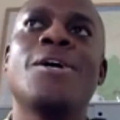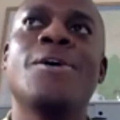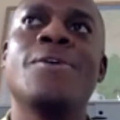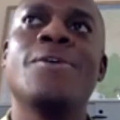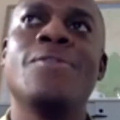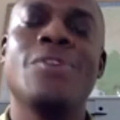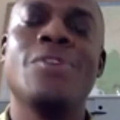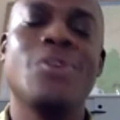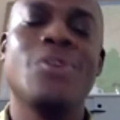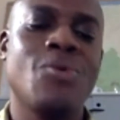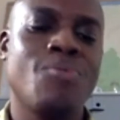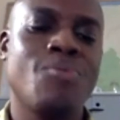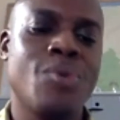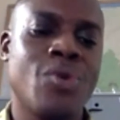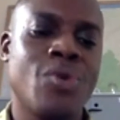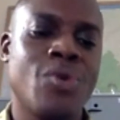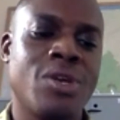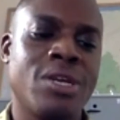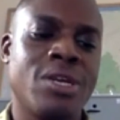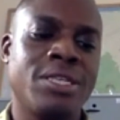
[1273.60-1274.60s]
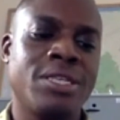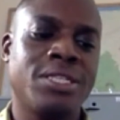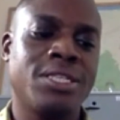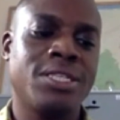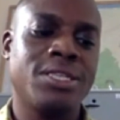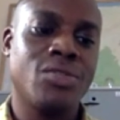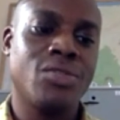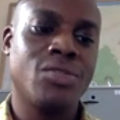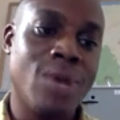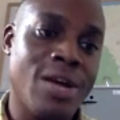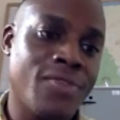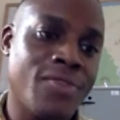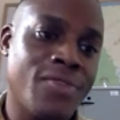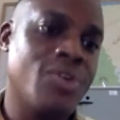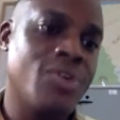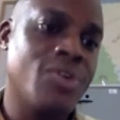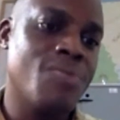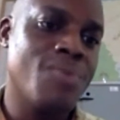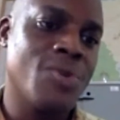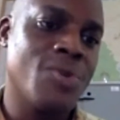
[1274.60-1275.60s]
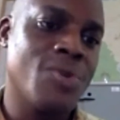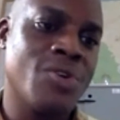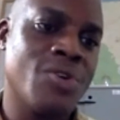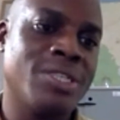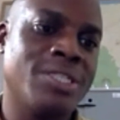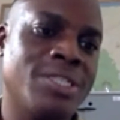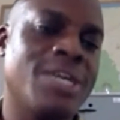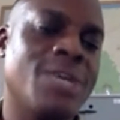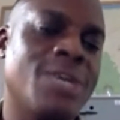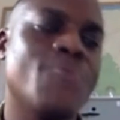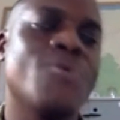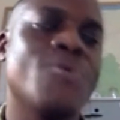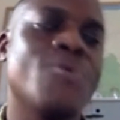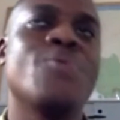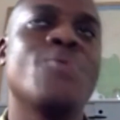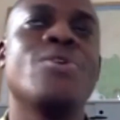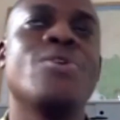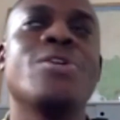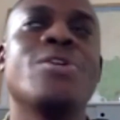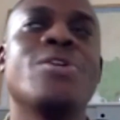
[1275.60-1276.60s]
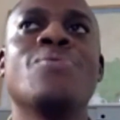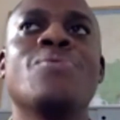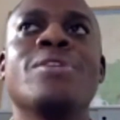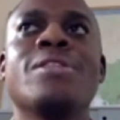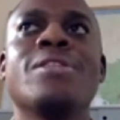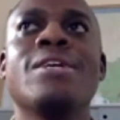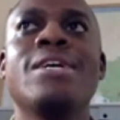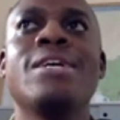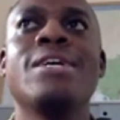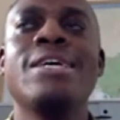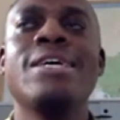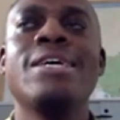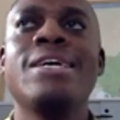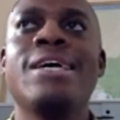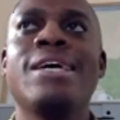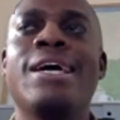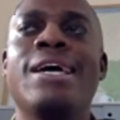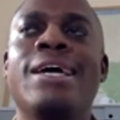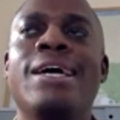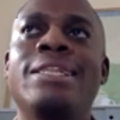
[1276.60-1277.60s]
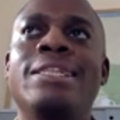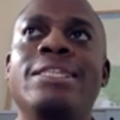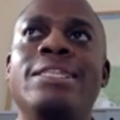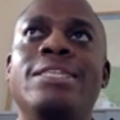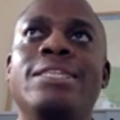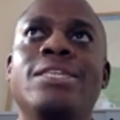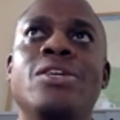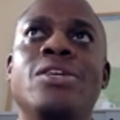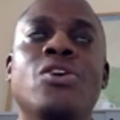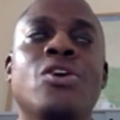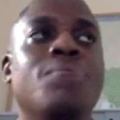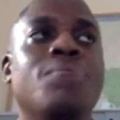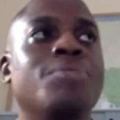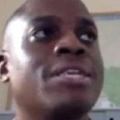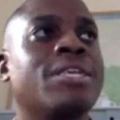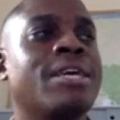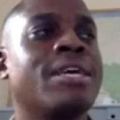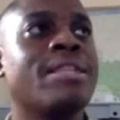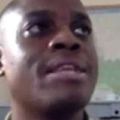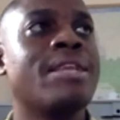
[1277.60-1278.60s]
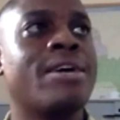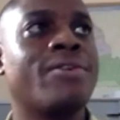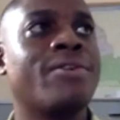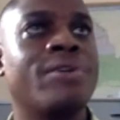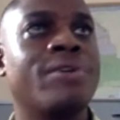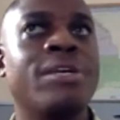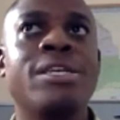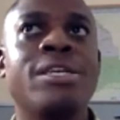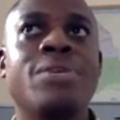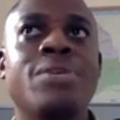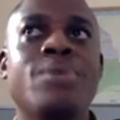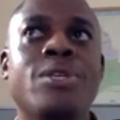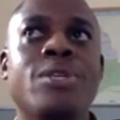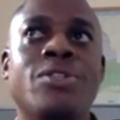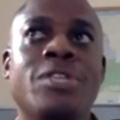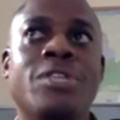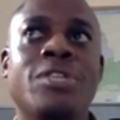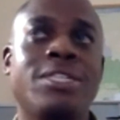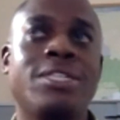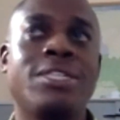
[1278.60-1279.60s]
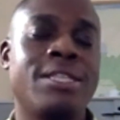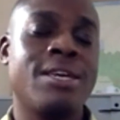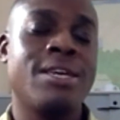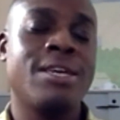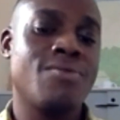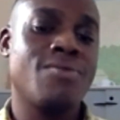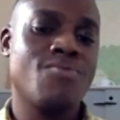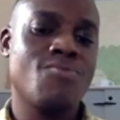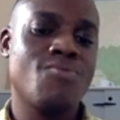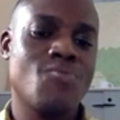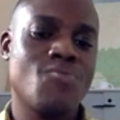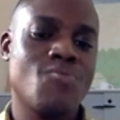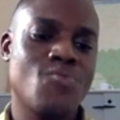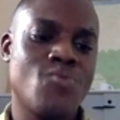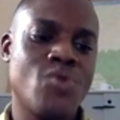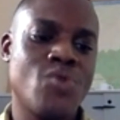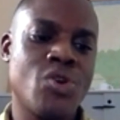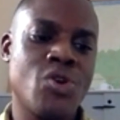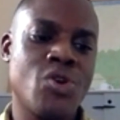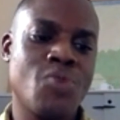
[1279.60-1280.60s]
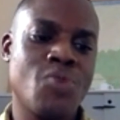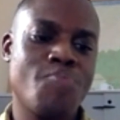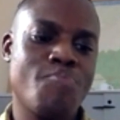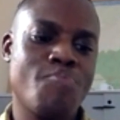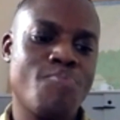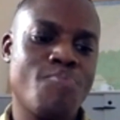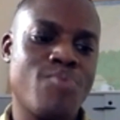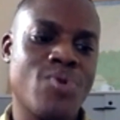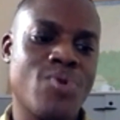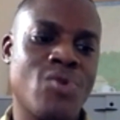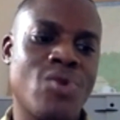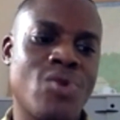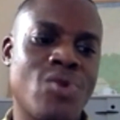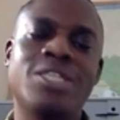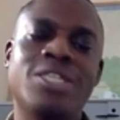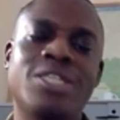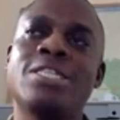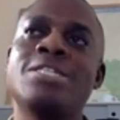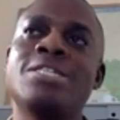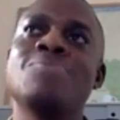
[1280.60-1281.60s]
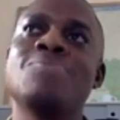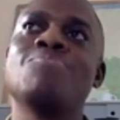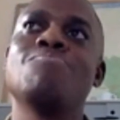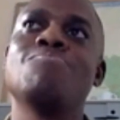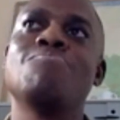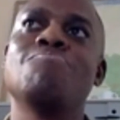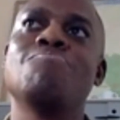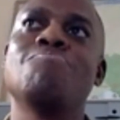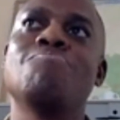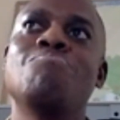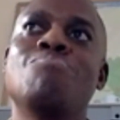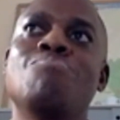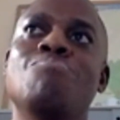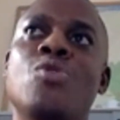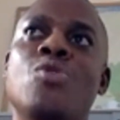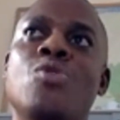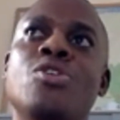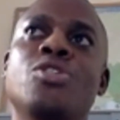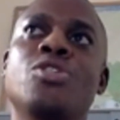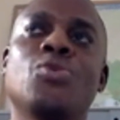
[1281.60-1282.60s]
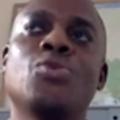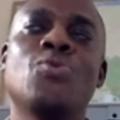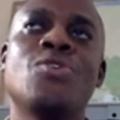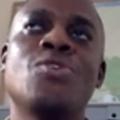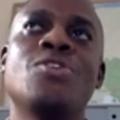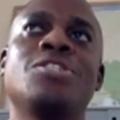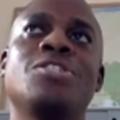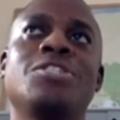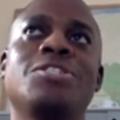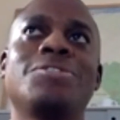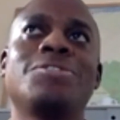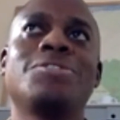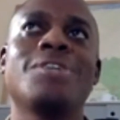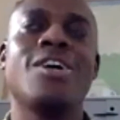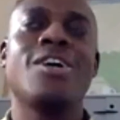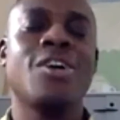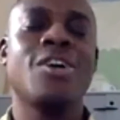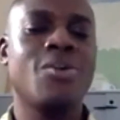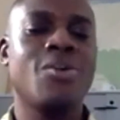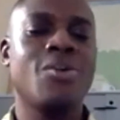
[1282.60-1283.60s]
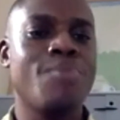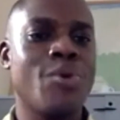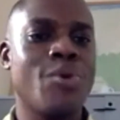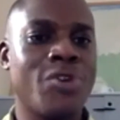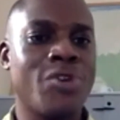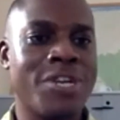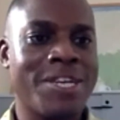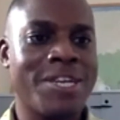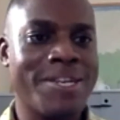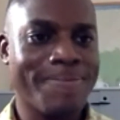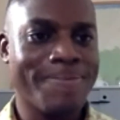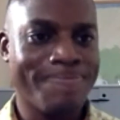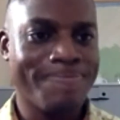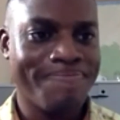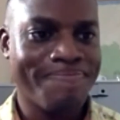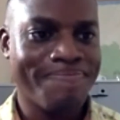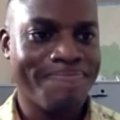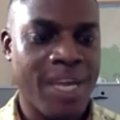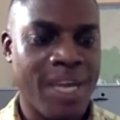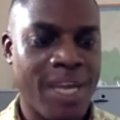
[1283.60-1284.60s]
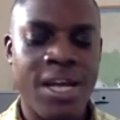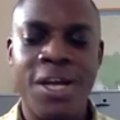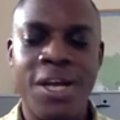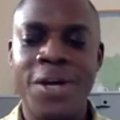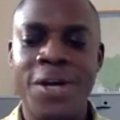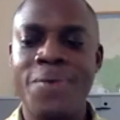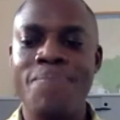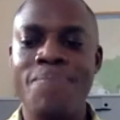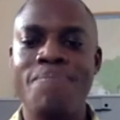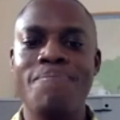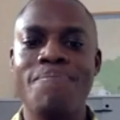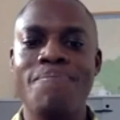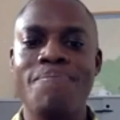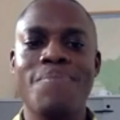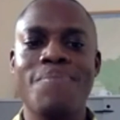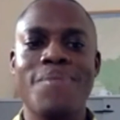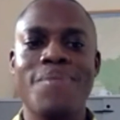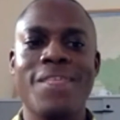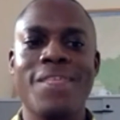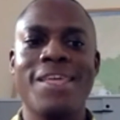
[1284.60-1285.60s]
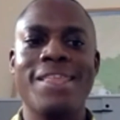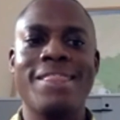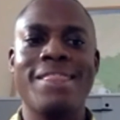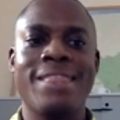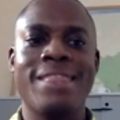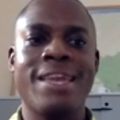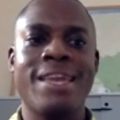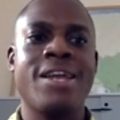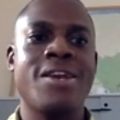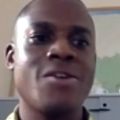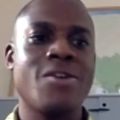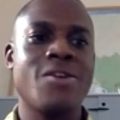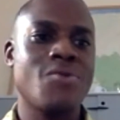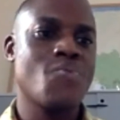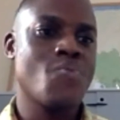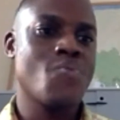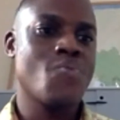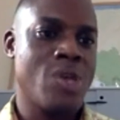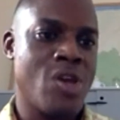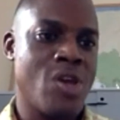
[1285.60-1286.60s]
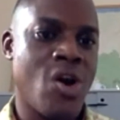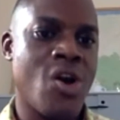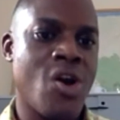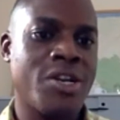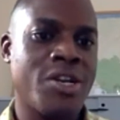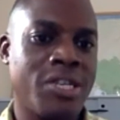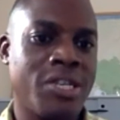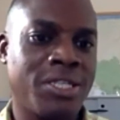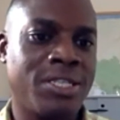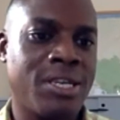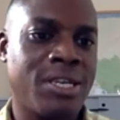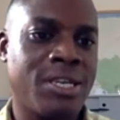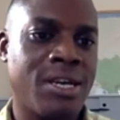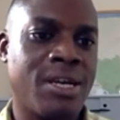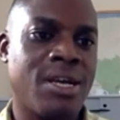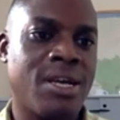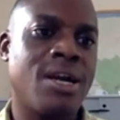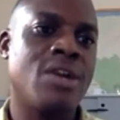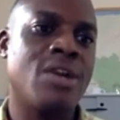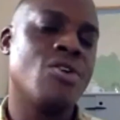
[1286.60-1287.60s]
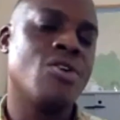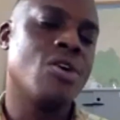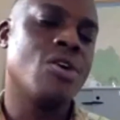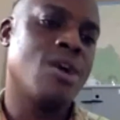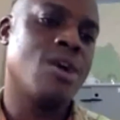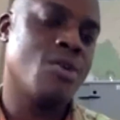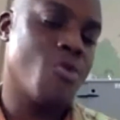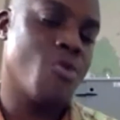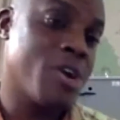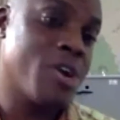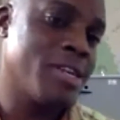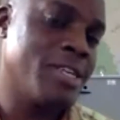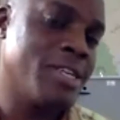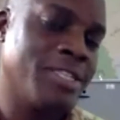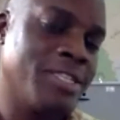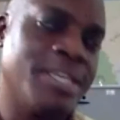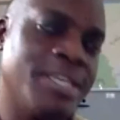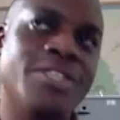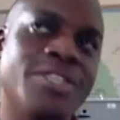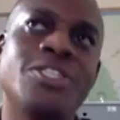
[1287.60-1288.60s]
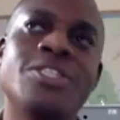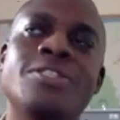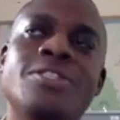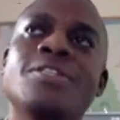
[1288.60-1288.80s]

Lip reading: the communities, throughout the communities that we are working with. And, I'm saying that really because I see that we're progressing more towards a community than we are just an organization.